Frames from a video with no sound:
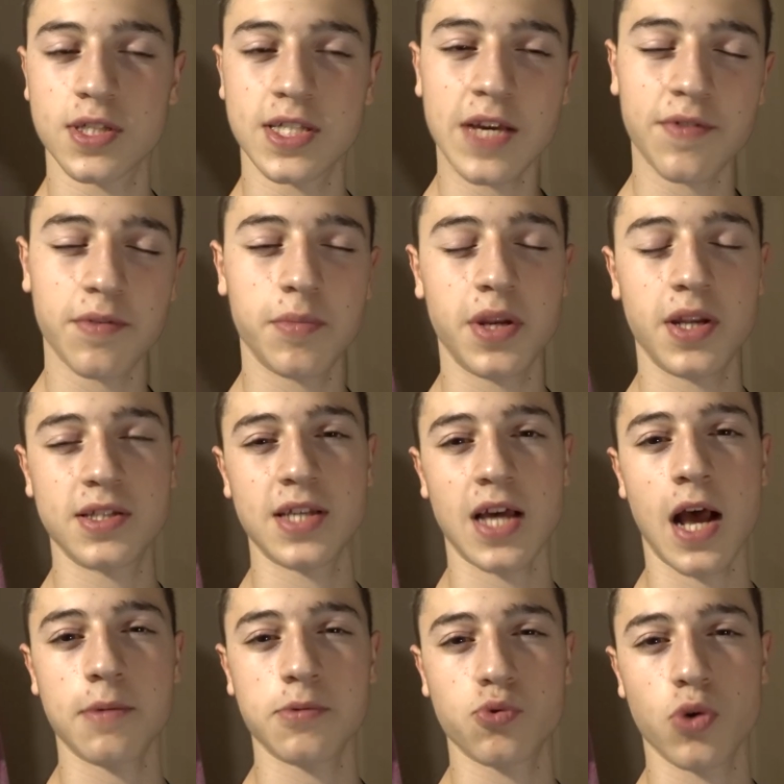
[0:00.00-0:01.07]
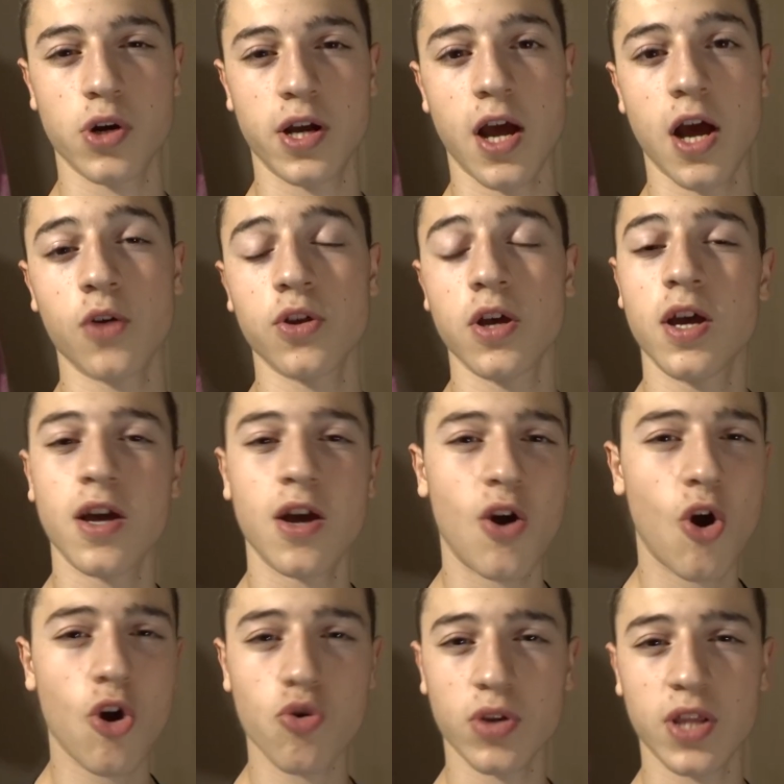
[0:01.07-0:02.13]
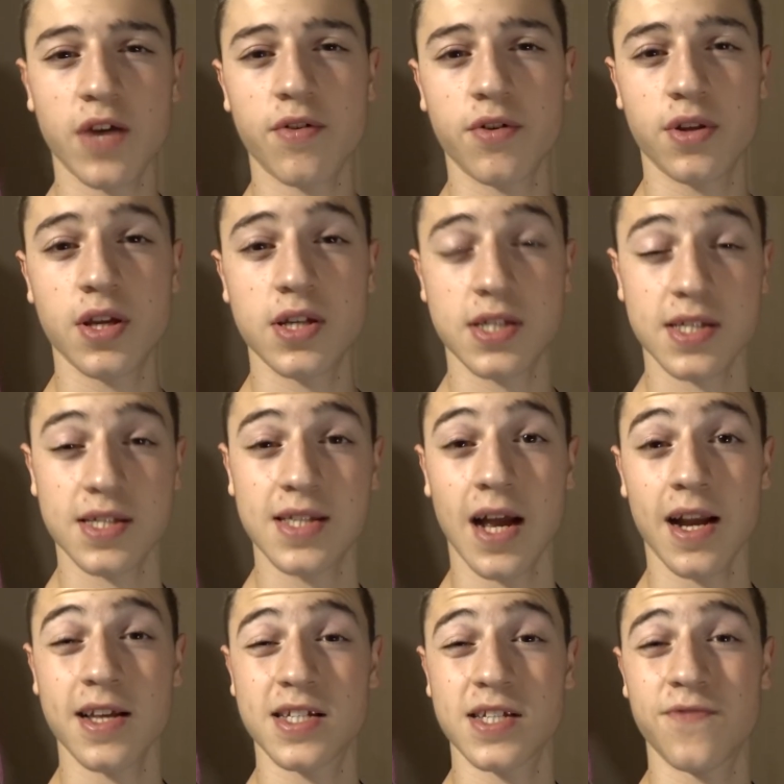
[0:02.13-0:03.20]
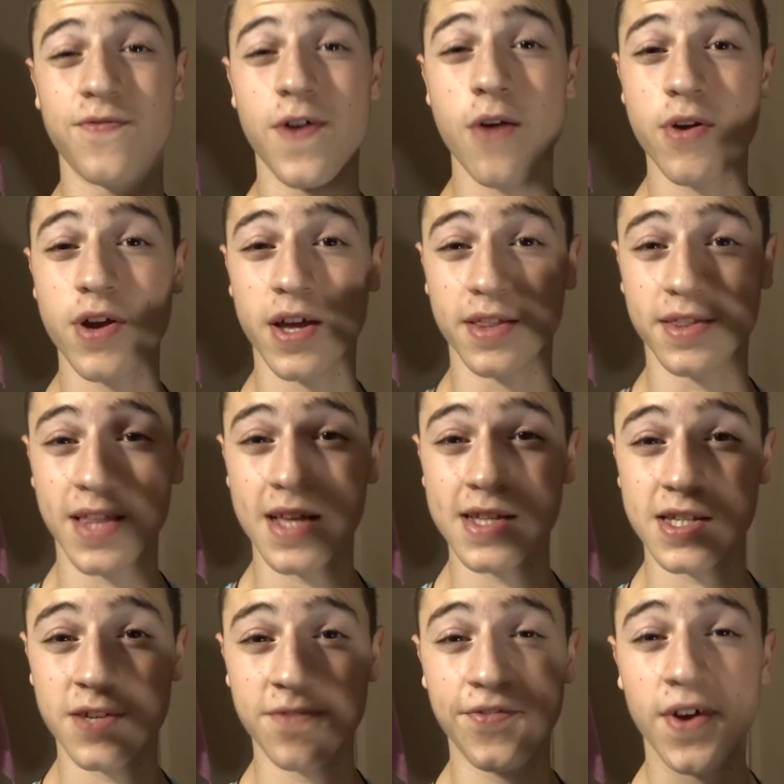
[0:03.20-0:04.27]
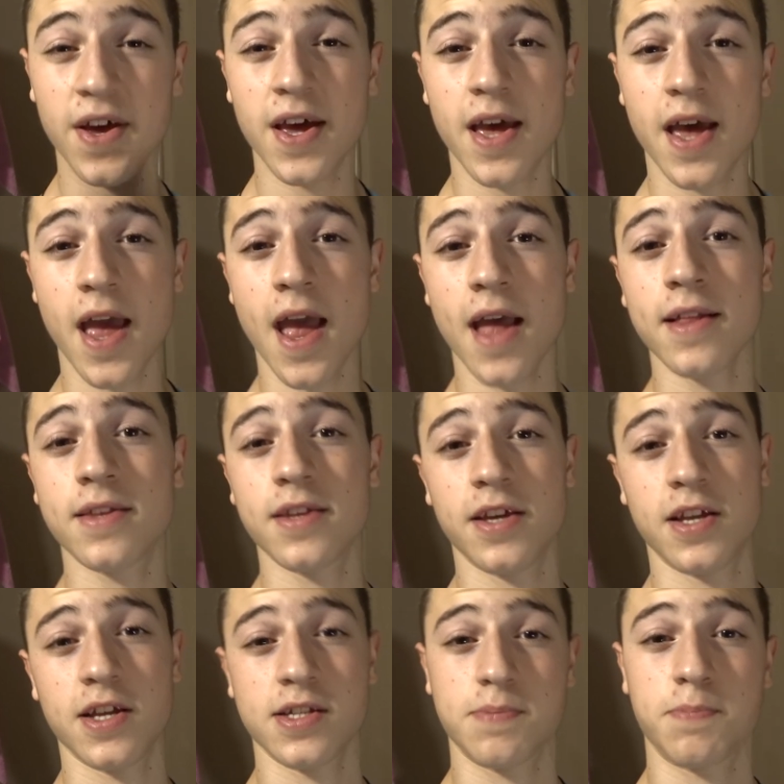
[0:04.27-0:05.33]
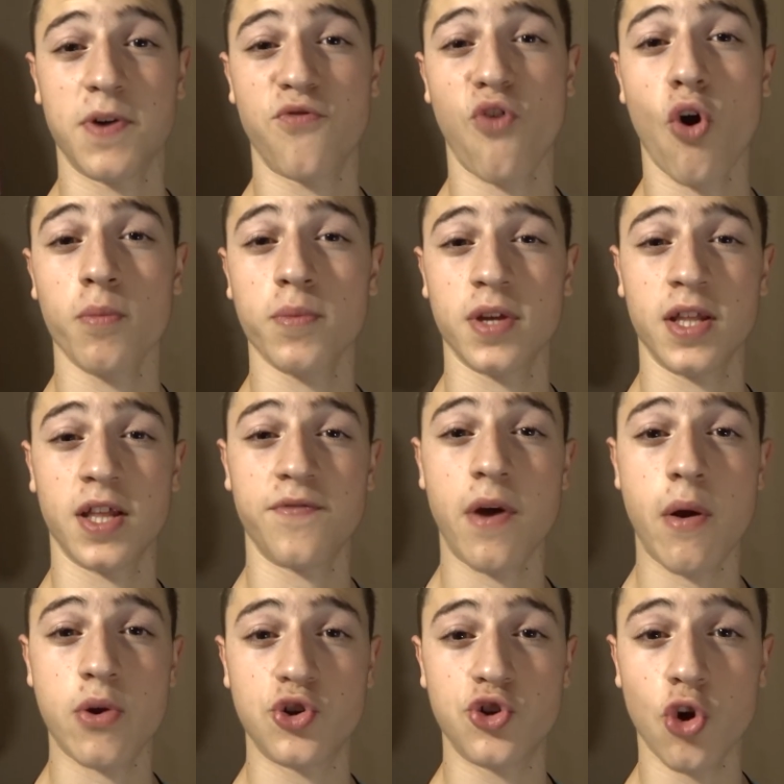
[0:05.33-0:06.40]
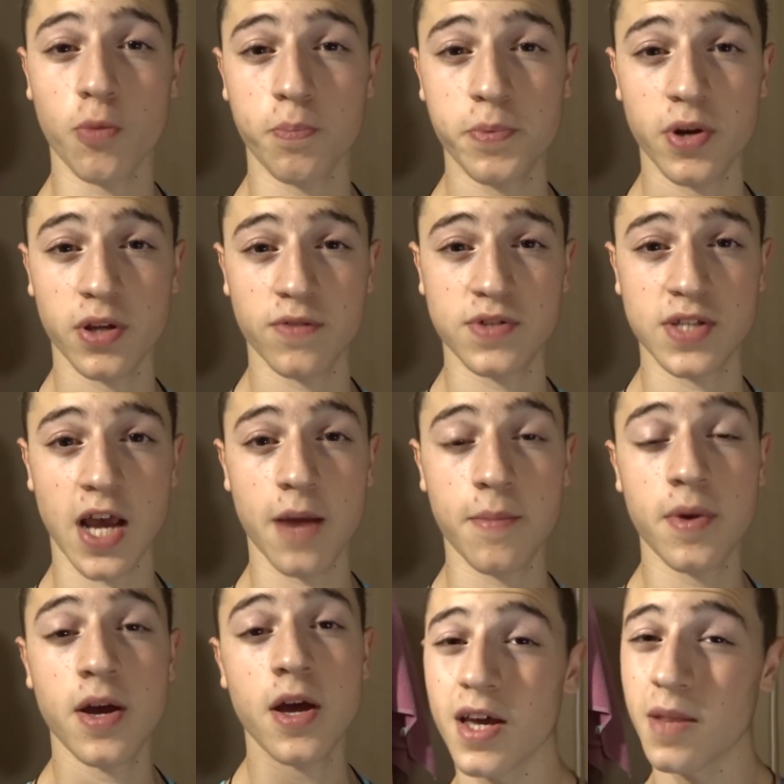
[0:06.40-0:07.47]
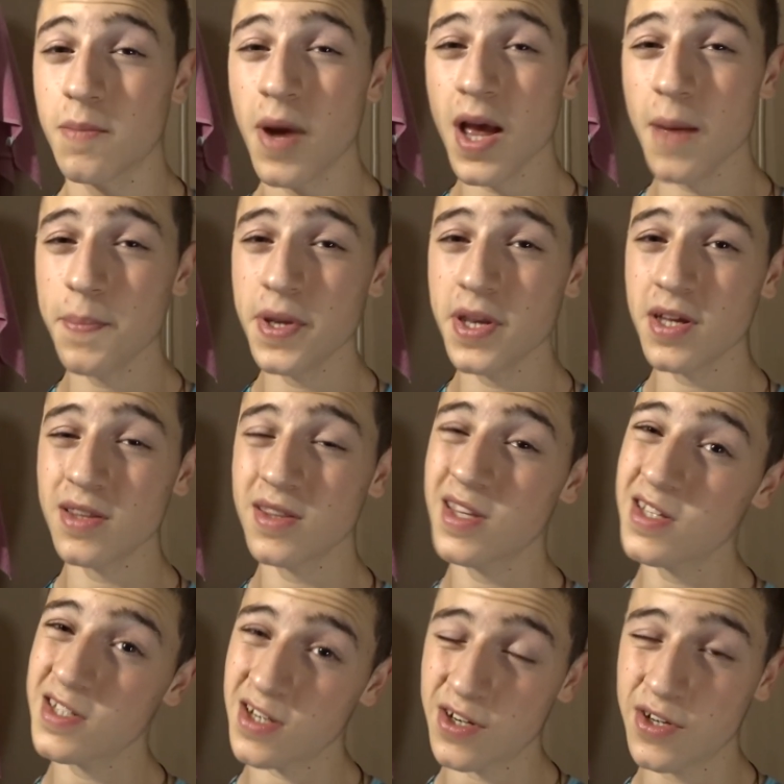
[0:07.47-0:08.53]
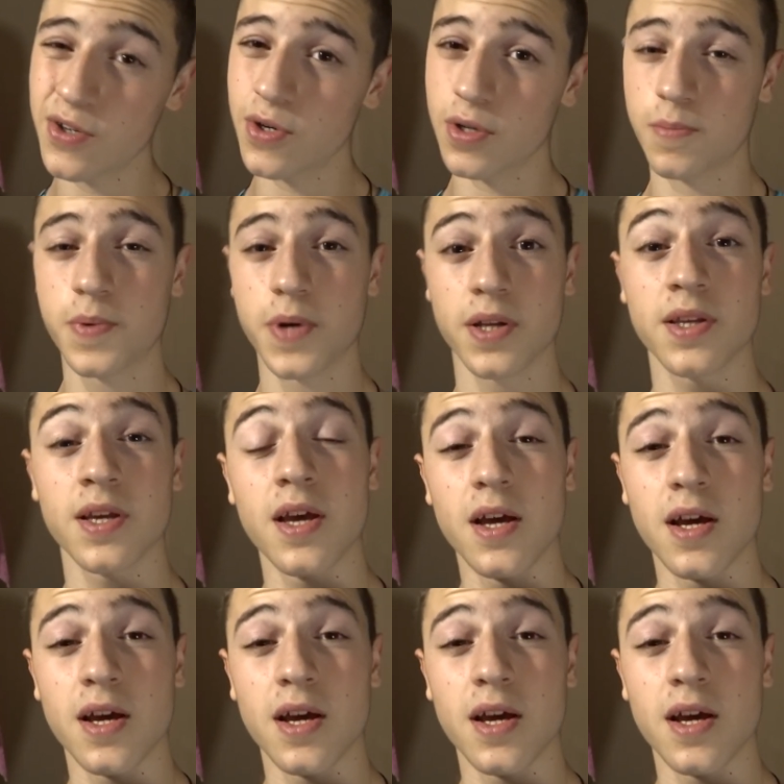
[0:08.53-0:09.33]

7 minutes abs workout, or whatever it is that is very intensive and it is performed in a very short period of time. In my opinion, these are good, but